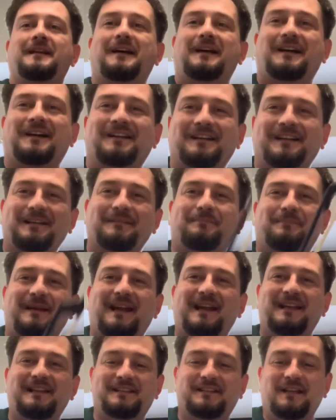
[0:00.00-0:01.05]
Alright,
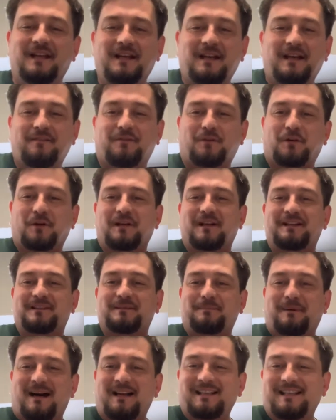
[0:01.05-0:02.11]
bass for
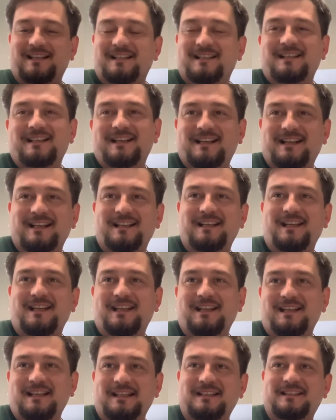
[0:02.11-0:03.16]
España, Cañí
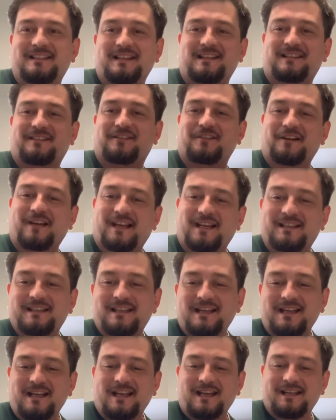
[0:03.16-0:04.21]
in 6th grade.
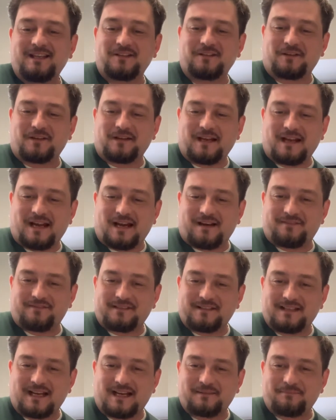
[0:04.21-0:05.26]
You don't have
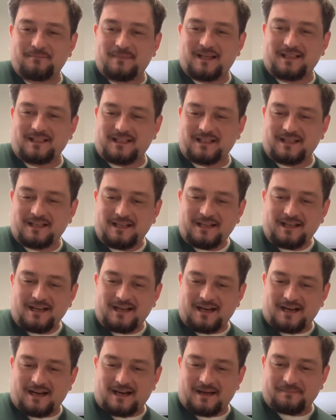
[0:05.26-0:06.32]
that many
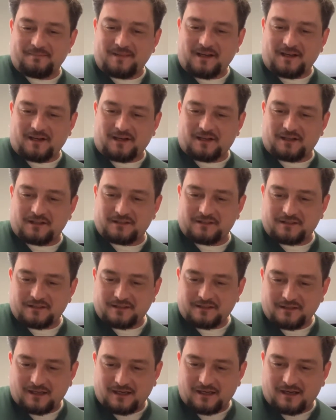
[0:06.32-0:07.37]
hard
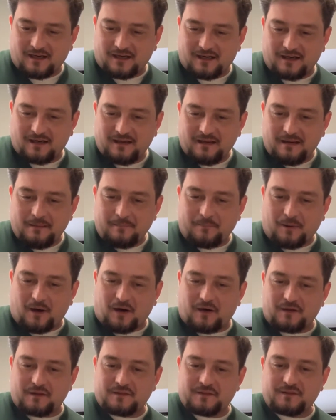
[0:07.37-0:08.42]

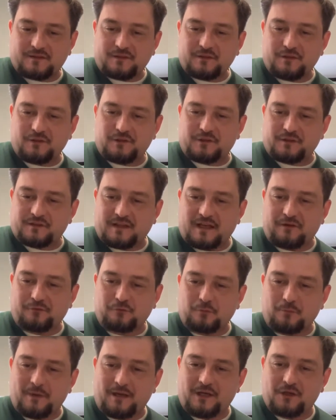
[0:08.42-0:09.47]
parts. You just have to
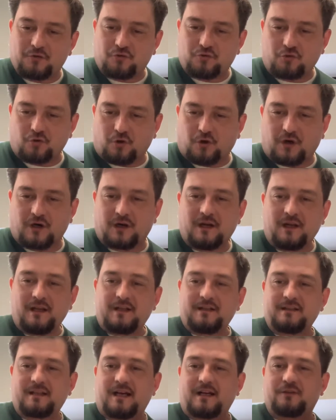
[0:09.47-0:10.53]
make sure
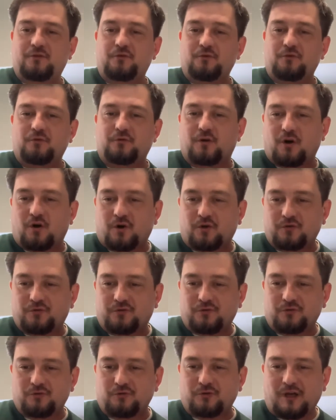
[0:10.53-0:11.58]
that you go
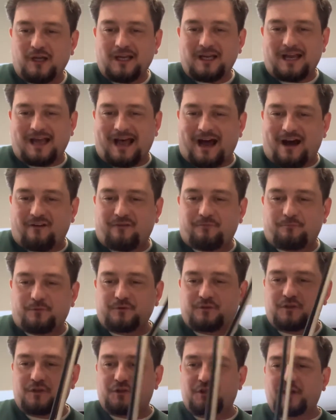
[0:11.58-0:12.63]
to half
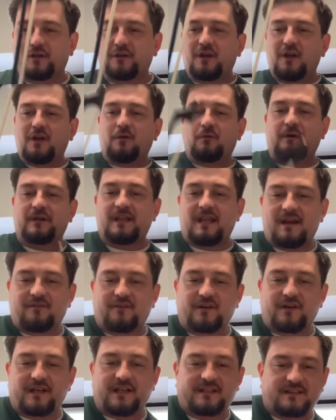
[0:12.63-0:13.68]
position
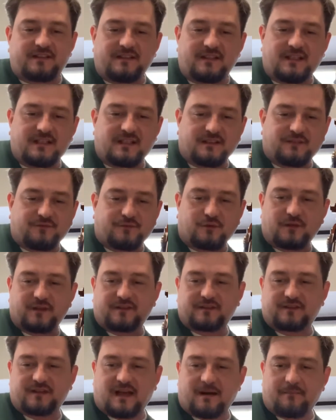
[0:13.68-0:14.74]
whenever it's needed. For
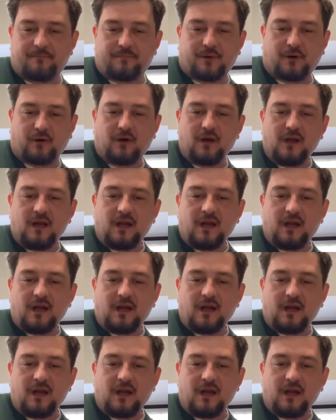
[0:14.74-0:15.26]
example,